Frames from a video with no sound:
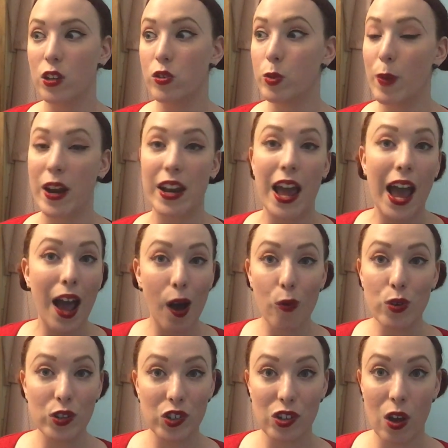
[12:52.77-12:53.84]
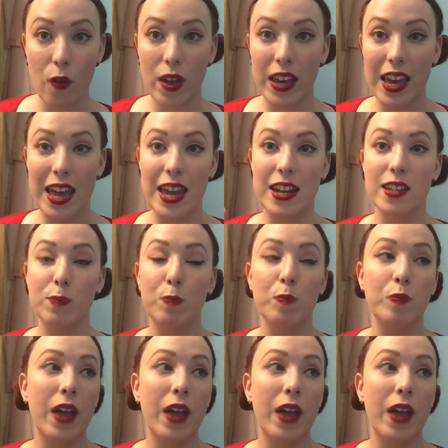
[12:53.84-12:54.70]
you spend hours sewing it and it's